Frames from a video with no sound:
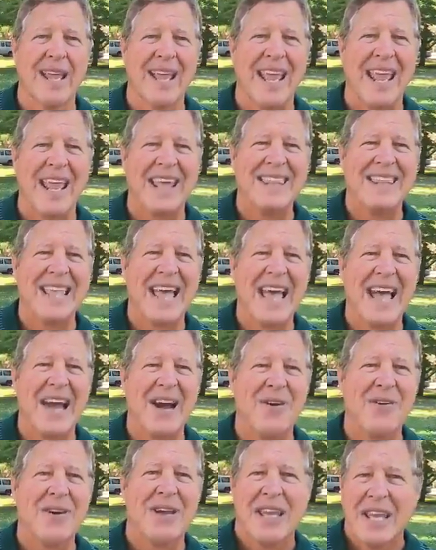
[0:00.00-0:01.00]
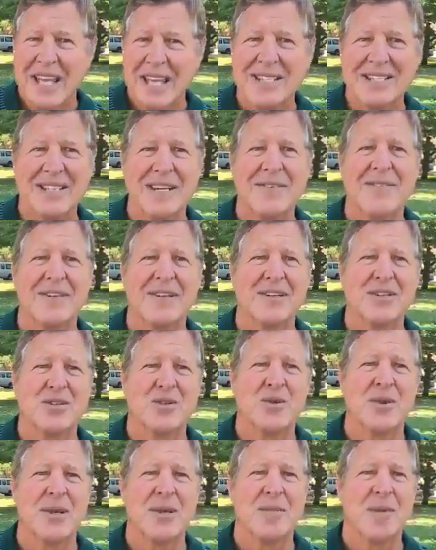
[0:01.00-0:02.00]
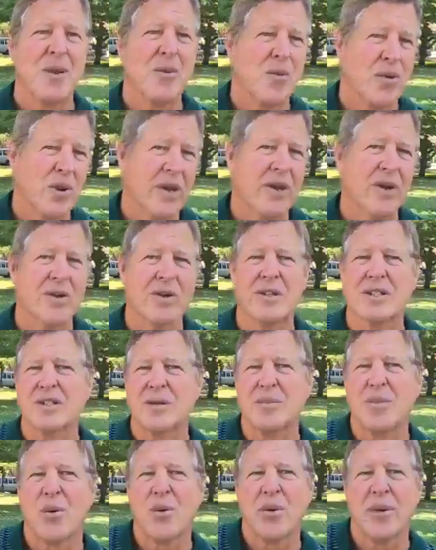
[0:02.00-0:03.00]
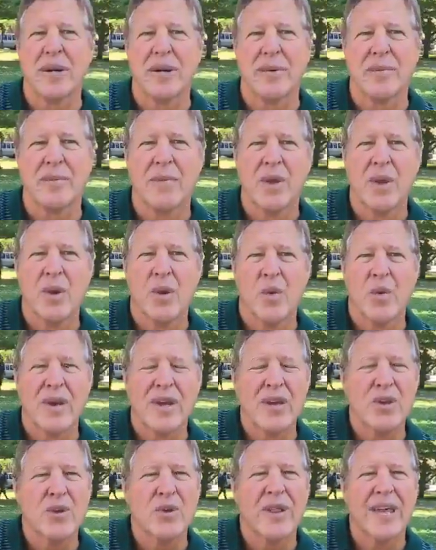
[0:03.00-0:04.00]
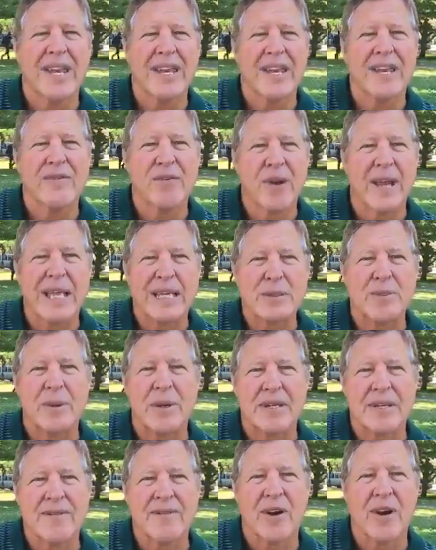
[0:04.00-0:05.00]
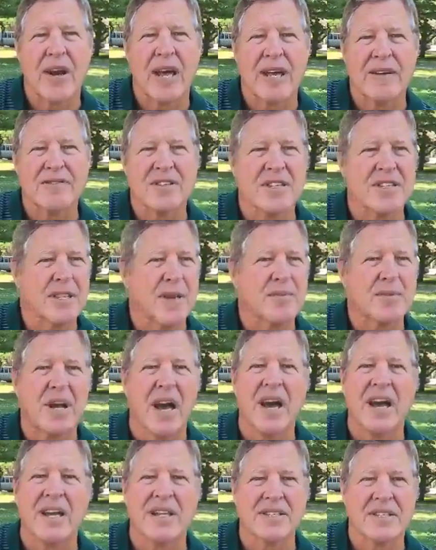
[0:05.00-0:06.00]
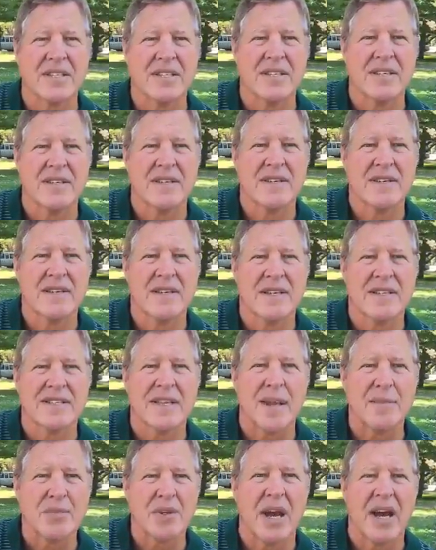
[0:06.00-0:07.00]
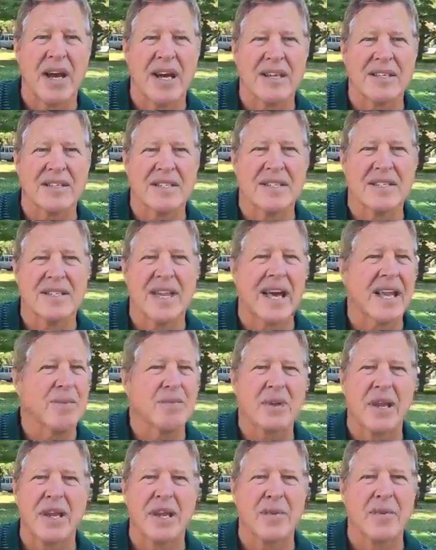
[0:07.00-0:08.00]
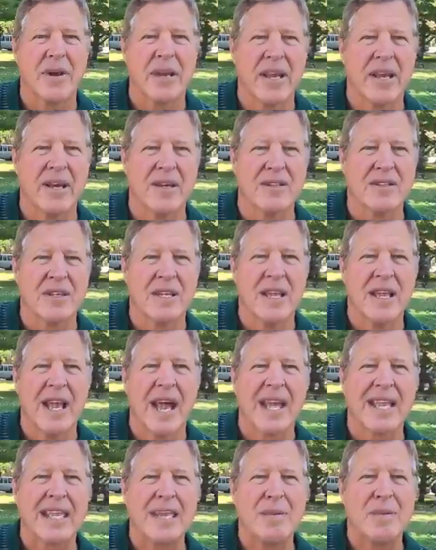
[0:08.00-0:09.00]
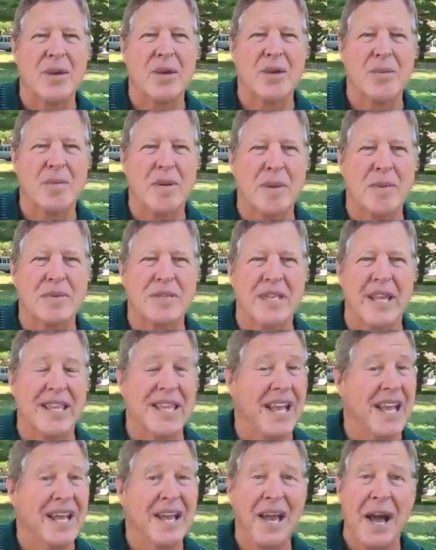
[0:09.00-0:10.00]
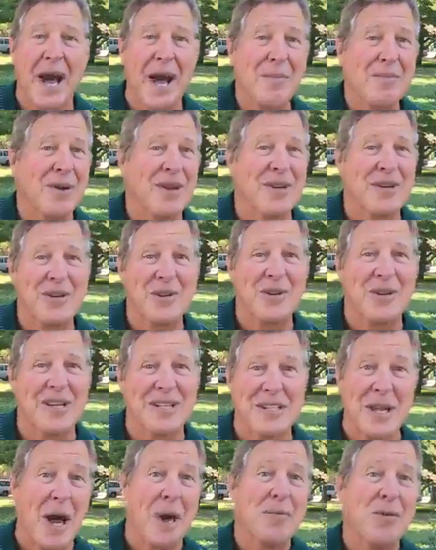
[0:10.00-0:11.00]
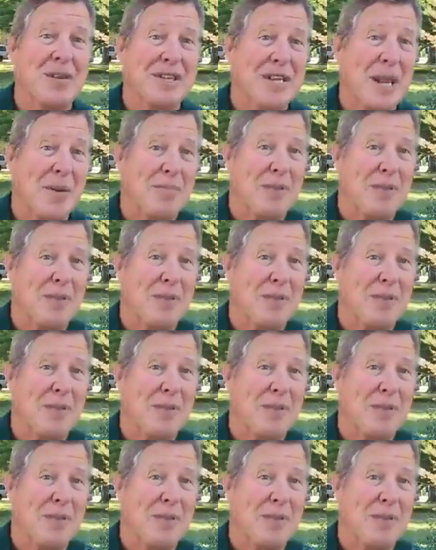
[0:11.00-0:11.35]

And now he's living his dream, and we're here to support him. We can do that in every aspect of our lives. It's up to us. It's up to us, not up to anybody else. I keep hearing people say, yeah, I'm going to do this. I'm going to.